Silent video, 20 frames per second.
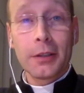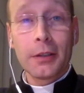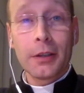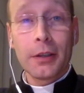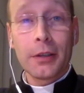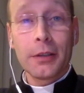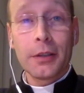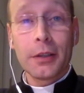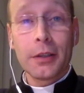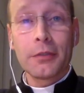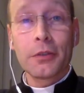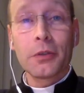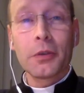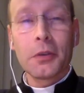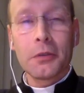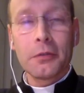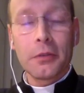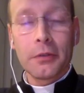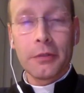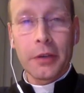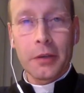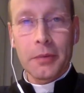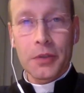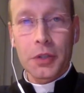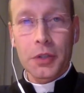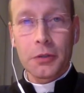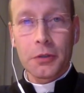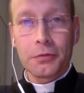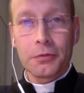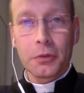I don't know if you're very
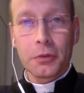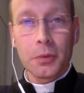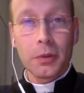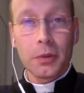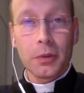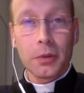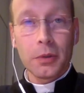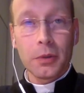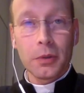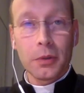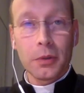much into football.